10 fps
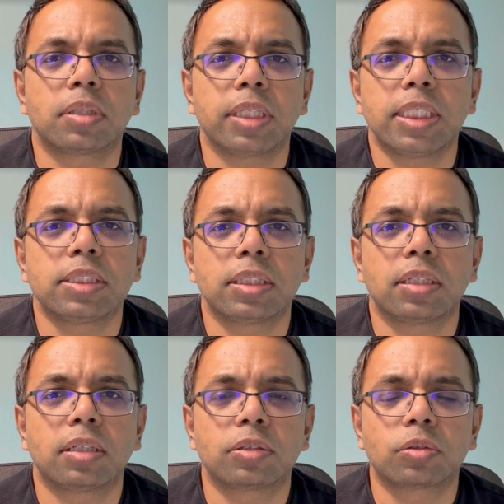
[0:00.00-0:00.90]

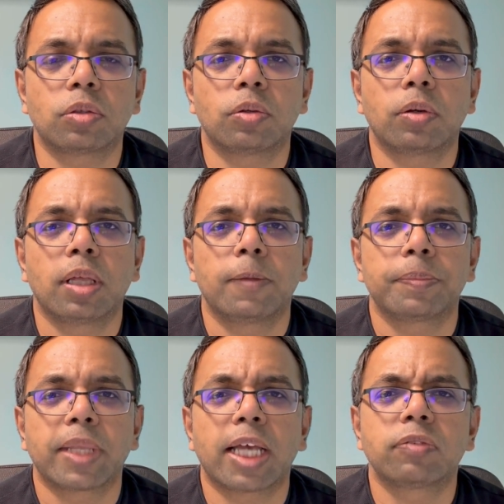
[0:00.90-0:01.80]
easier. So
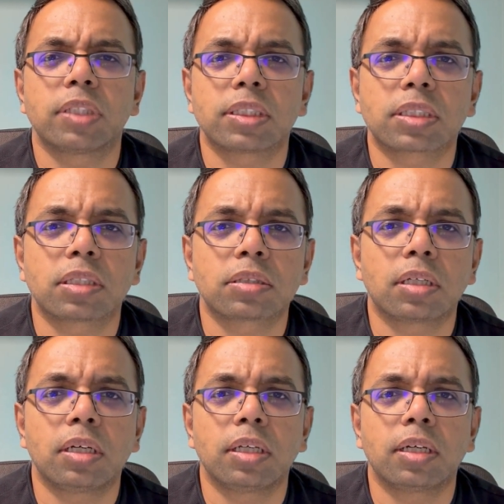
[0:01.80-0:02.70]
as we discussed
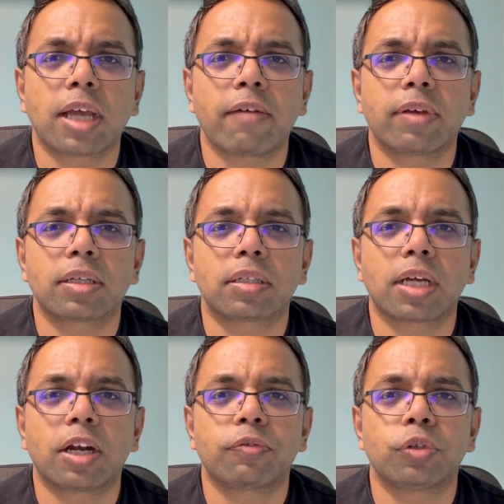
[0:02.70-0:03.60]
earlier, having
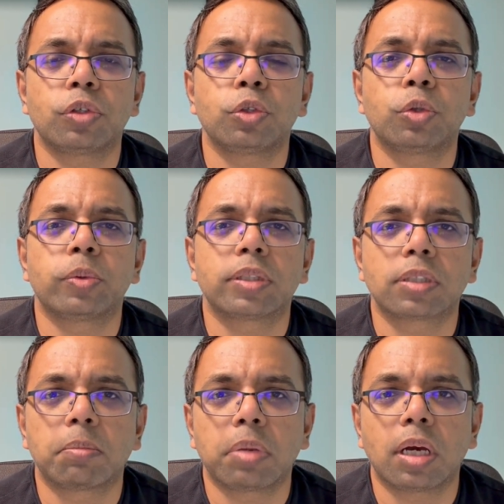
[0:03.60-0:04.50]
kind of
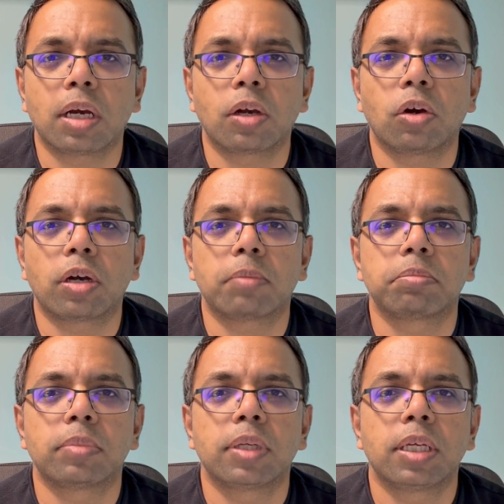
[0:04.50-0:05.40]
universal plug or
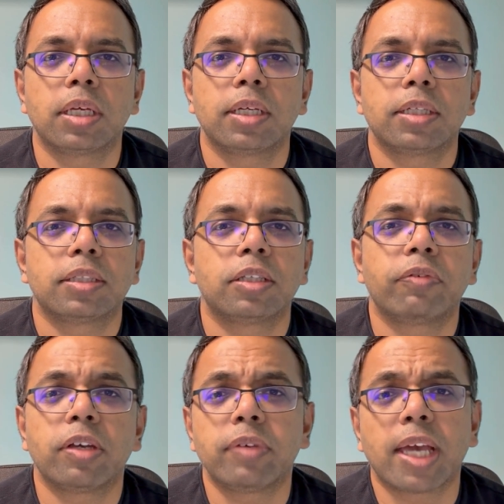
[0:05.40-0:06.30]
the
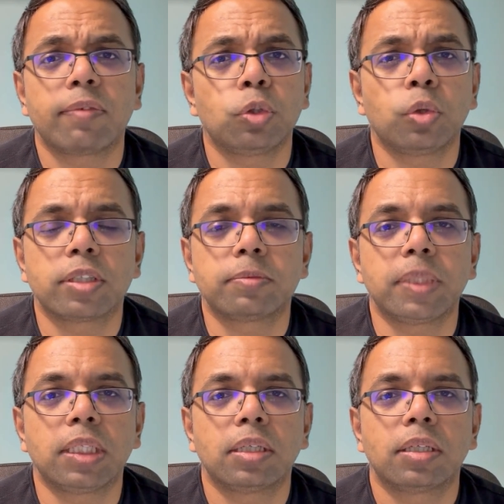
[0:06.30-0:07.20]
way we have
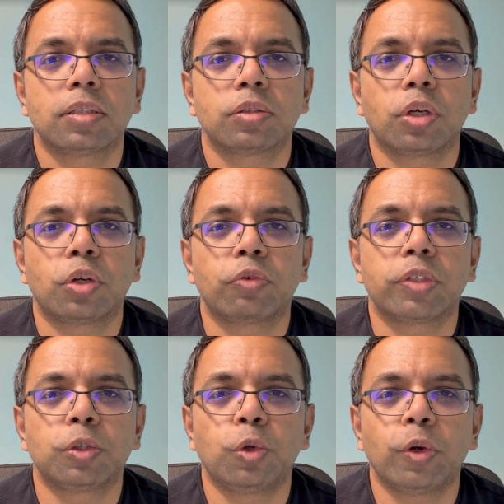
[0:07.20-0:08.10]
USB, with
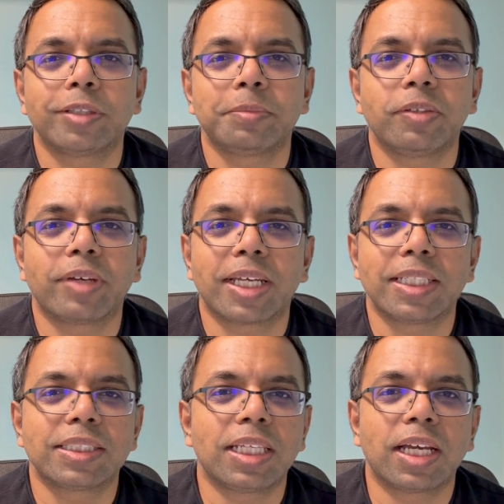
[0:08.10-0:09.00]
USB we can
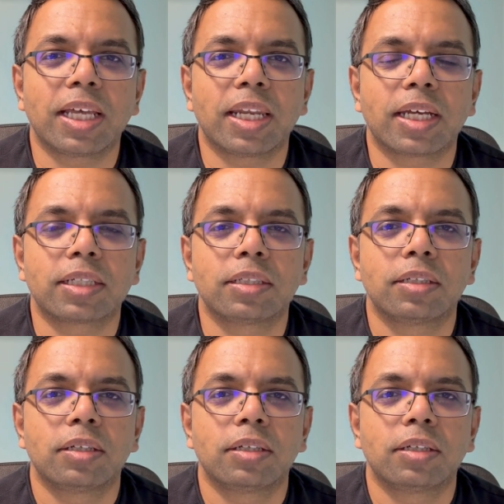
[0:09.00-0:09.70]
easily connect